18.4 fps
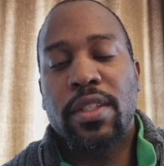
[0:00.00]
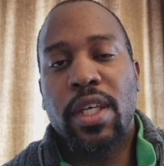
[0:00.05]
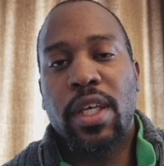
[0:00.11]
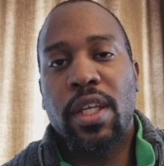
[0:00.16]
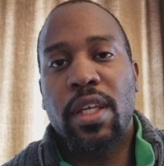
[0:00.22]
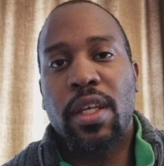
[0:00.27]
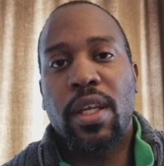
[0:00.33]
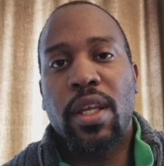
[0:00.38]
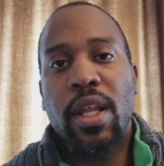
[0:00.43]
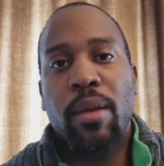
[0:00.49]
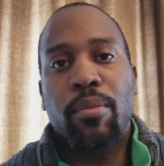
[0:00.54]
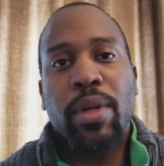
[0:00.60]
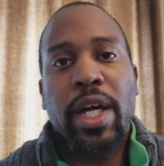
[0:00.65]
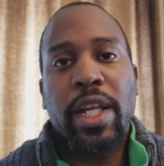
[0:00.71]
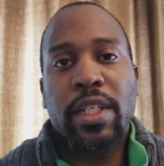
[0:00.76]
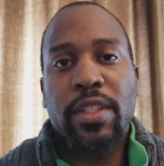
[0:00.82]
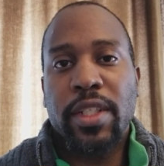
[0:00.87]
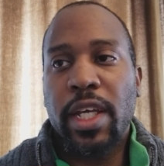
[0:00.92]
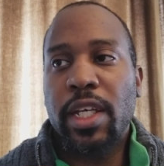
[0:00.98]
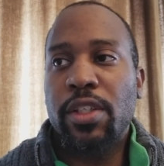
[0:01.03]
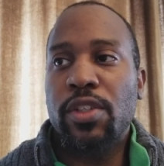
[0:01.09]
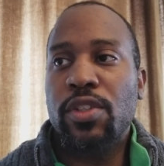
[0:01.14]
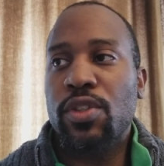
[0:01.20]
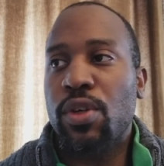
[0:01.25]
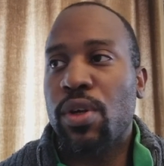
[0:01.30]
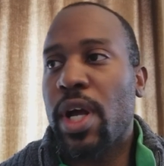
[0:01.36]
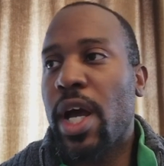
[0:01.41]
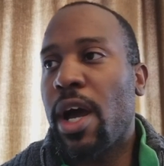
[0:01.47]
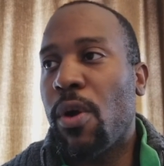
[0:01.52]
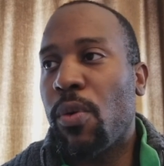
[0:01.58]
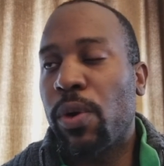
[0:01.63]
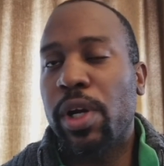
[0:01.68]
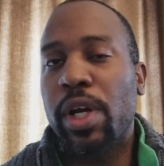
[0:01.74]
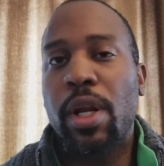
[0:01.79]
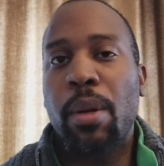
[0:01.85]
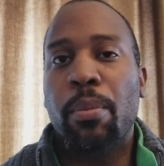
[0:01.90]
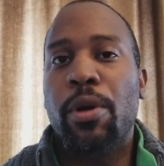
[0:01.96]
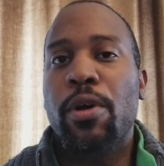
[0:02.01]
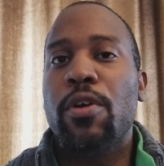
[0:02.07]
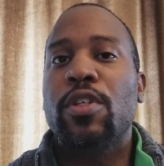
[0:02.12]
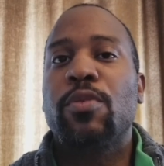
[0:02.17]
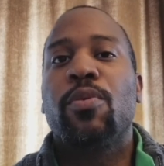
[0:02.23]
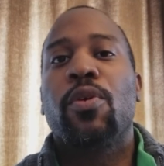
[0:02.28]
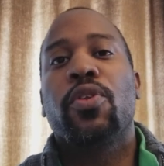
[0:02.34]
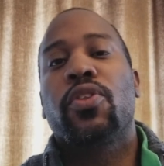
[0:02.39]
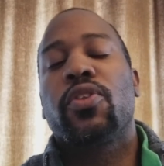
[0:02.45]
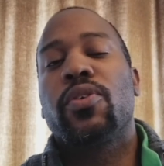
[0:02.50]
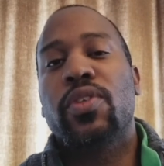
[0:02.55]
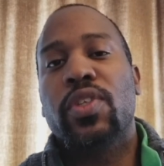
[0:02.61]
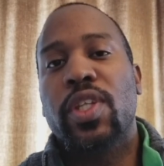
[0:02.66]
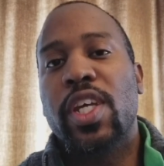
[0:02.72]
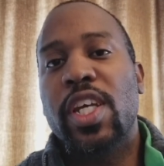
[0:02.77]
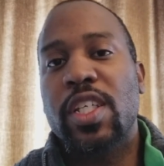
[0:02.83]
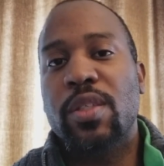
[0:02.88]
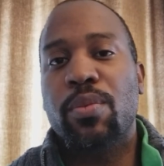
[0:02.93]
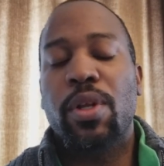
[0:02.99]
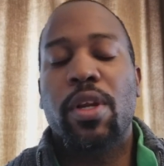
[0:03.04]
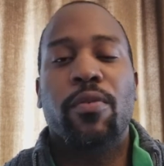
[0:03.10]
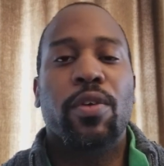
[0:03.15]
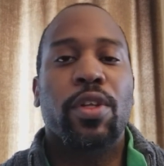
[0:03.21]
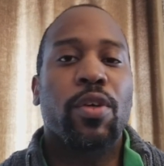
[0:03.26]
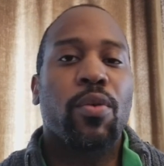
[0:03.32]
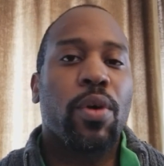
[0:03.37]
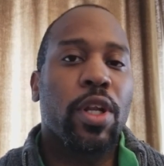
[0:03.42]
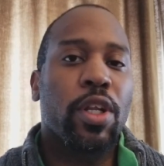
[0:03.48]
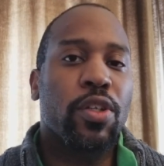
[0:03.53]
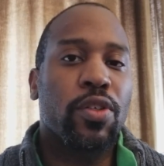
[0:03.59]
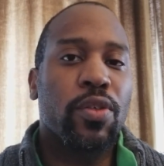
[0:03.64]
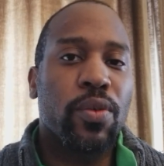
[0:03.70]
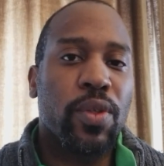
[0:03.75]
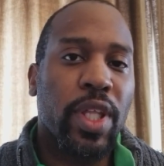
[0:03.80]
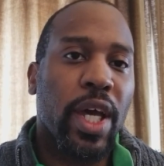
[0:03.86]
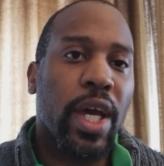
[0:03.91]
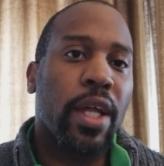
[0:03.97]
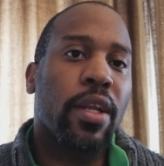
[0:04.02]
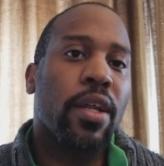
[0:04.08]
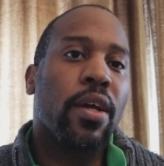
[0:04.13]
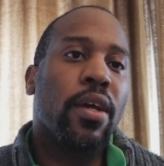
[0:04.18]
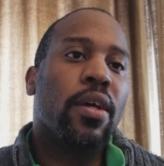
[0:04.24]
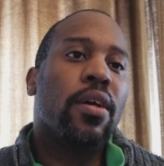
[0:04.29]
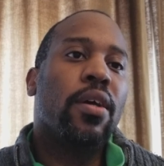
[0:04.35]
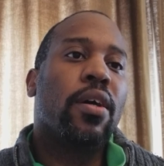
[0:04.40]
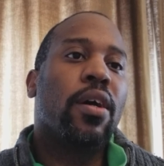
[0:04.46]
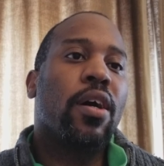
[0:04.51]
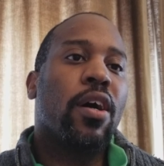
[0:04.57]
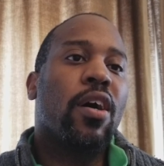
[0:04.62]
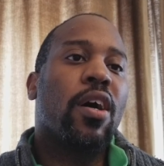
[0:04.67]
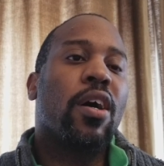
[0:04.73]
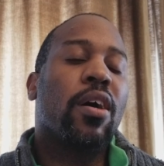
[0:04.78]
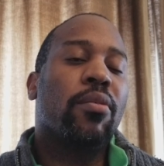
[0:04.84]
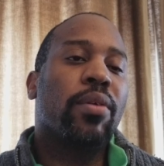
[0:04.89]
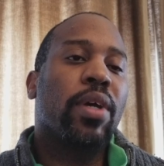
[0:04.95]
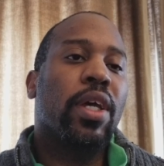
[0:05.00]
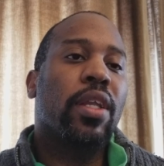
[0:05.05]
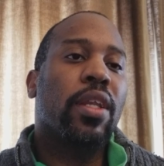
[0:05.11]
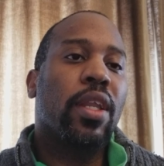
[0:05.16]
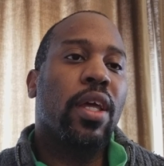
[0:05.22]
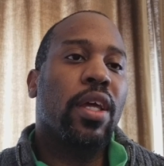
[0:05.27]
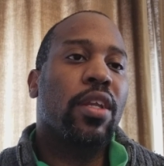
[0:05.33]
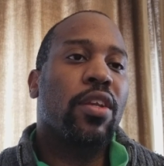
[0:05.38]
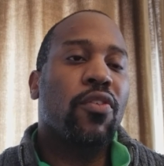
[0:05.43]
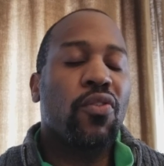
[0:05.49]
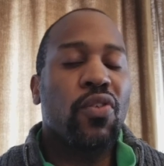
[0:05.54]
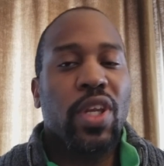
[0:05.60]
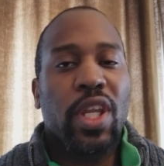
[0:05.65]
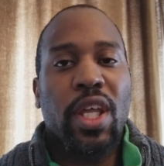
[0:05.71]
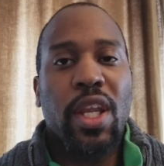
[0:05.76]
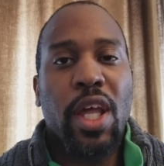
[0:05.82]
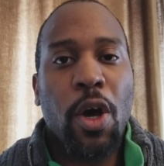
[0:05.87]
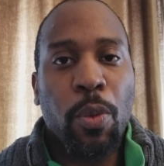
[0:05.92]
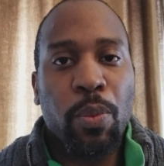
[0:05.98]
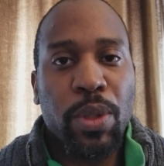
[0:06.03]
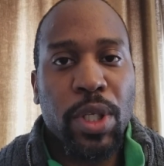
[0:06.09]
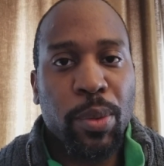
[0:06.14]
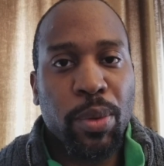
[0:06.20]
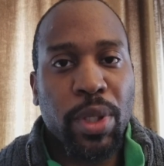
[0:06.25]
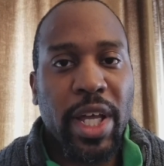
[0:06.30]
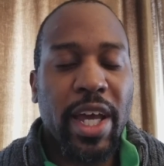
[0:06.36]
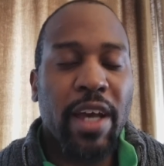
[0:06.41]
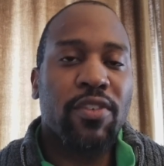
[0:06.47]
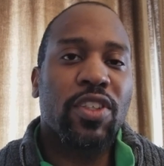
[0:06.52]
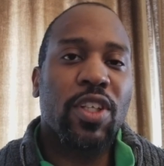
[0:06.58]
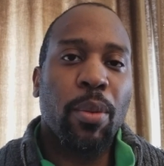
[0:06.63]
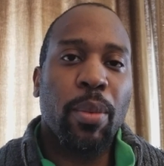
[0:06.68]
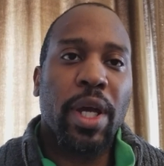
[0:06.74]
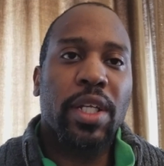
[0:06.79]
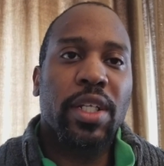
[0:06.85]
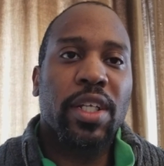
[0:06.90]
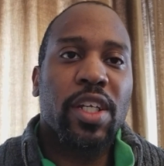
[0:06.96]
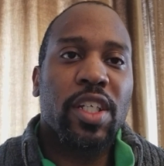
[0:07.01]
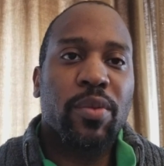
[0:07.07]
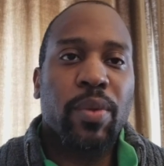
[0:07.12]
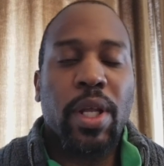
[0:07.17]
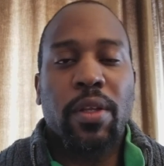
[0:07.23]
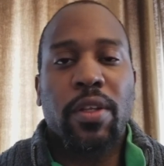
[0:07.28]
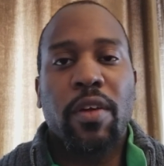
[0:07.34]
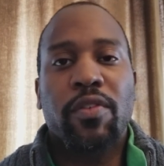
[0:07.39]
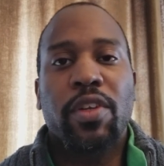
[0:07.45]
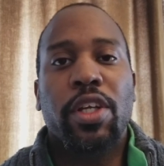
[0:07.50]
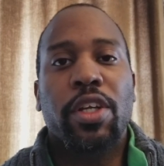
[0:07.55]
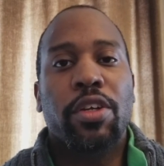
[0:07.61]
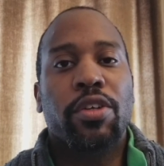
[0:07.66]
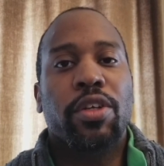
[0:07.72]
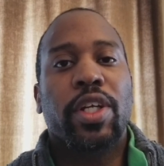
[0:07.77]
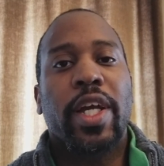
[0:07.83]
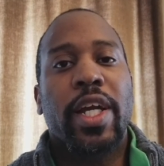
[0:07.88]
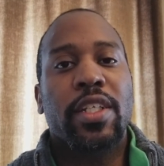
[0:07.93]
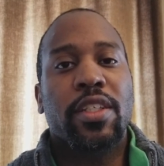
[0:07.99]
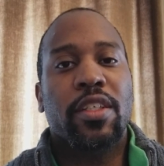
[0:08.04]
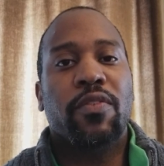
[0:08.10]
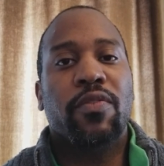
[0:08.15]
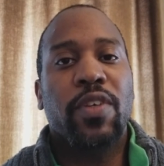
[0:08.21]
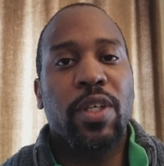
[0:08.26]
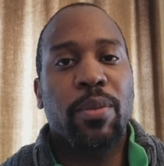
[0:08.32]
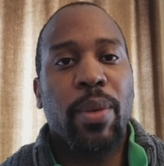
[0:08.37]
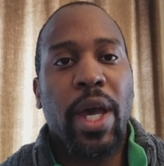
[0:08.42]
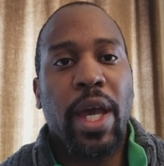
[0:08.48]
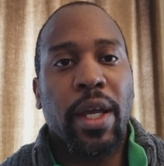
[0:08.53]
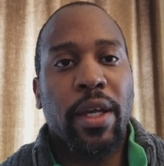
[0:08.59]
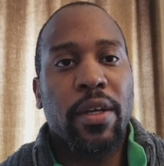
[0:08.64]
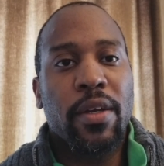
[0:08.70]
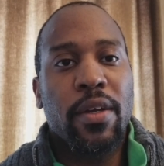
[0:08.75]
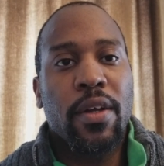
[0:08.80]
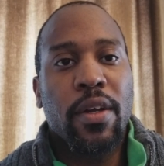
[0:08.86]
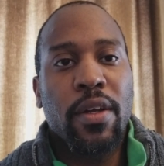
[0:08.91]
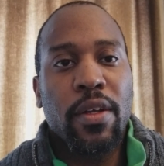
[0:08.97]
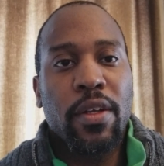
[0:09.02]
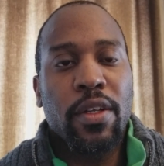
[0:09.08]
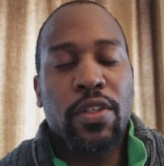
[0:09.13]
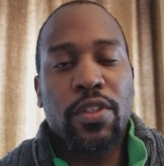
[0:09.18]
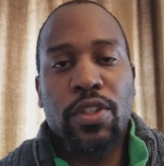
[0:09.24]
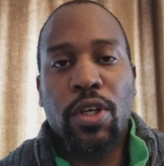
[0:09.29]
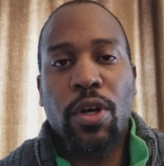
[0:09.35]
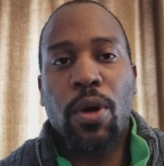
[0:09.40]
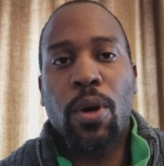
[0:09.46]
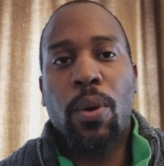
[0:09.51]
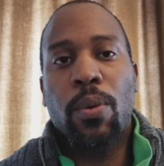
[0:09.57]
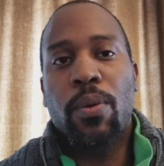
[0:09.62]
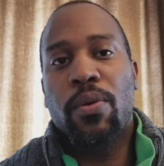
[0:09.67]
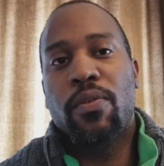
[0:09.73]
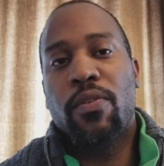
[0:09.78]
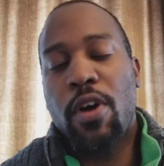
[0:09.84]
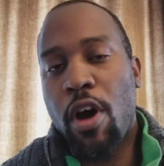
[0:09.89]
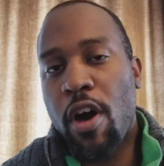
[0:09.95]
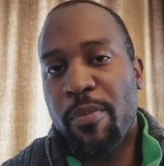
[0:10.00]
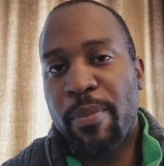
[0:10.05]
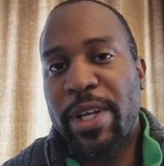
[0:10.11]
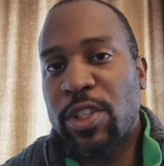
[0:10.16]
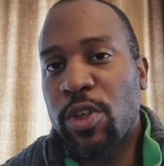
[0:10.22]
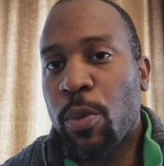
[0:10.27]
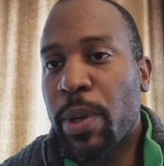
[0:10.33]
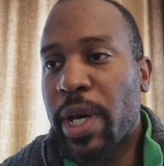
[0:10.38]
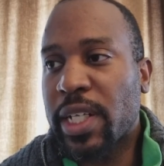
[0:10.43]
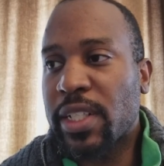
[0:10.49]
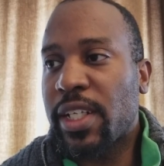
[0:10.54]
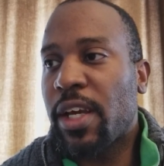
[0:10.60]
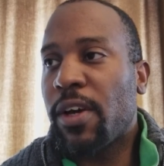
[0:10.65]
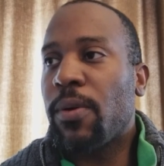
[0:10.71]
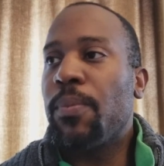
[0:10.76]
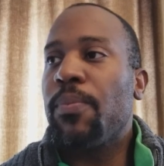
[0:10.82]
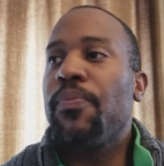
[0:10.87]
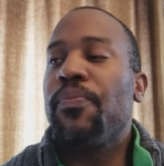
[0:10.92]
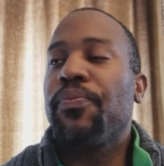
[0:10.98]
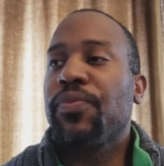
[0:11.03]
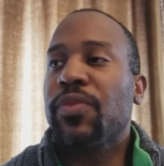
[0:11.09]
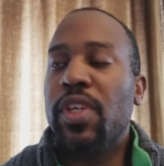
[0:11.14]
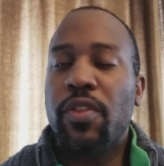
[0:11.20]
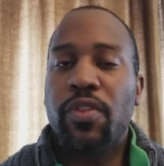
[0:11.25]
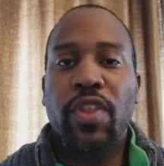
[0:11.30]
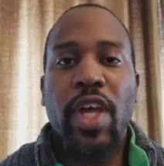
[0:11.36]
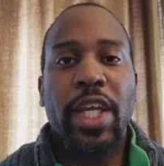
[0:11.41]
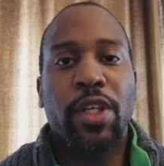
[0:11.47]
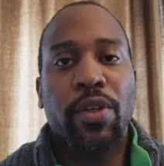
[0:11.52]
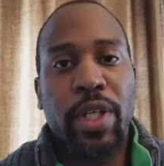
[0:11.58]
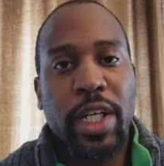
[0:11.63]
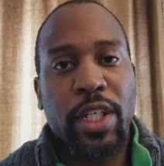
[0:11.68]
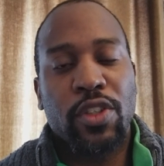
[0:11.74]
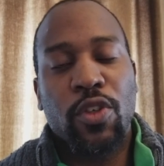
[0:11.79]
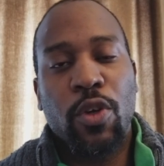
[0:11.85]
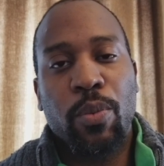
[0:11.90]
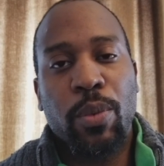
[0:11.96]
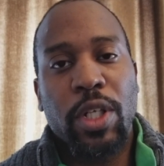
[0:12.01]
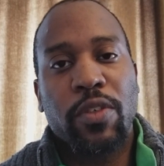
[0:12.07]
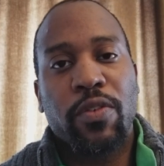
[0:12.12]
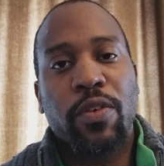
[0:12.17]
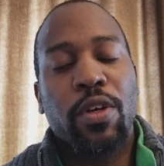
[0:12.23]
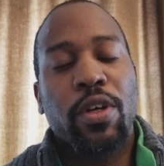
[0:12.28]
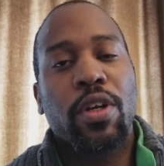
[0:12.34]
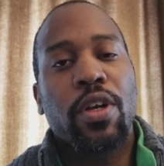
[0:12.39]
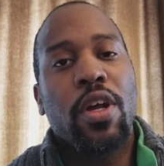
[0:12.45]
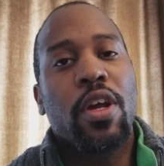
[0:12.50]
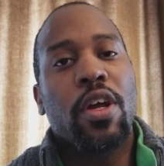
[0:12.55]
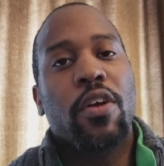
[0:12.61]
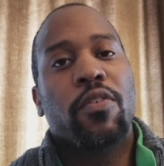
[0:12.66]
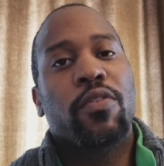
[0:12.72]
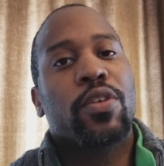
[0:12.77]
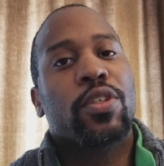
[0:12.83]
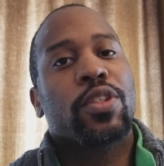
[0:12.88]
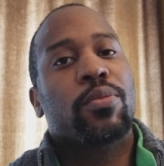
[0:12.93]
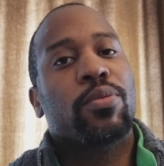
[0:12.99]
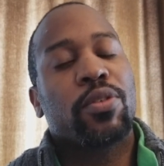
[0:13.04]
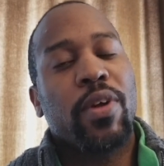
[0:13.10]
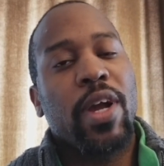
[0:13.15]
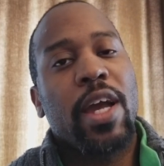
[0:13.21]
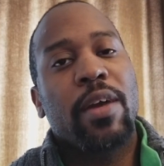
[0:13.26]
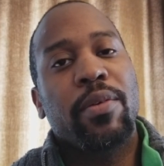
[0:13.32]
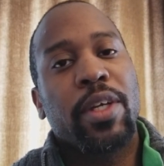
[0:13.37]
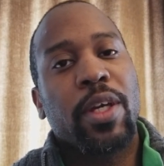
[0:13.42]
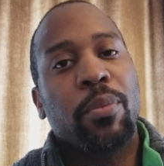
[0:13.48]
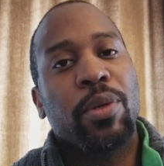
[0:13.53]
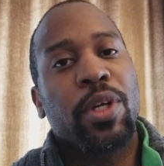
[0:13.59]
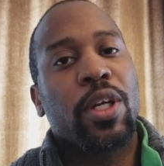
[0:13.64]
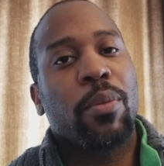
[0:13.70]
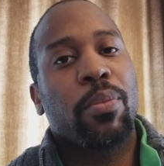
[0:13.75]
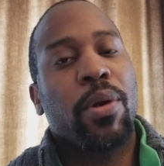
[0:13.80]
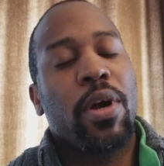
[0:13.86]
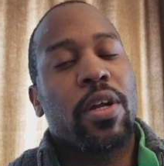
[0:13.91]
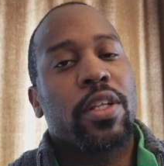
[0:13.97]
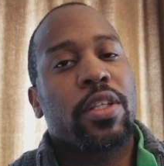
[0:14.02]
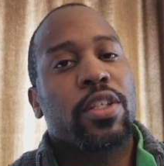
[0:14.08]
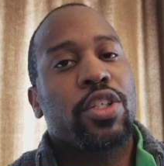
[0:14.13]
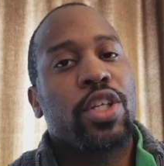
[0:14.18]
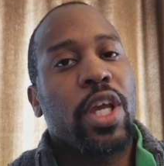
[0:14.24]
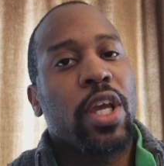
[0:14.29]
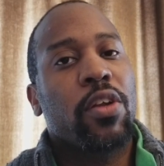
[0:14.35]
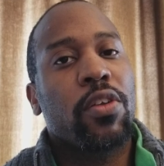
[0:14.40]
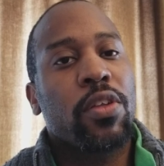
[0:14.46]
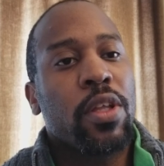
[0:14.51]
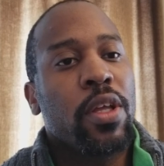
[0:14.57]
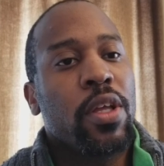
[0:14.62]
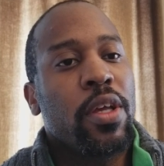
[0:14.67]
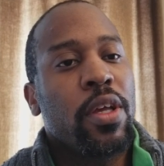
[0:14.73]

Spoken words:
And I'm not exactly sure how we're going to merge both of those things, but I really want to do that and help people. I have some ideas, but I'd love to hear you guys' feedback. So off my soapbox now. Thank you guys so much for subscribing and being a part of the channel.